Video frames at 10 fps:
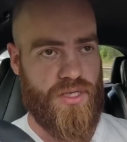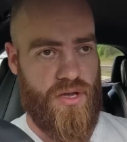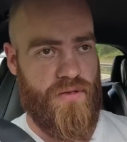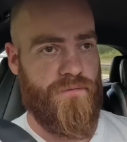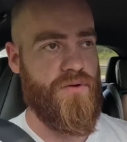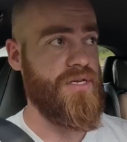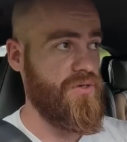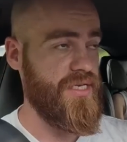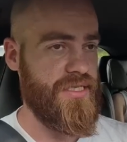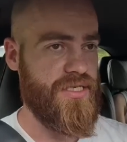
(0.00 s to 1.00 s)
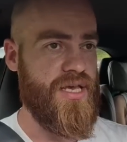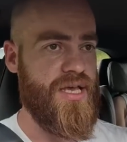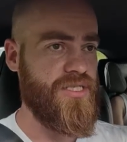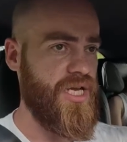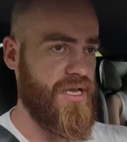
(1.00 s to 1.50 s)
So if you're interested,
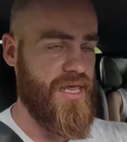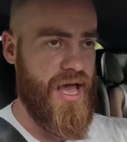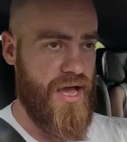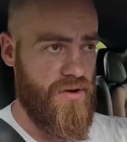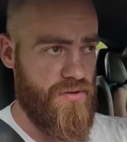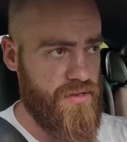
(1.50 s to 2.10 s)
check that out.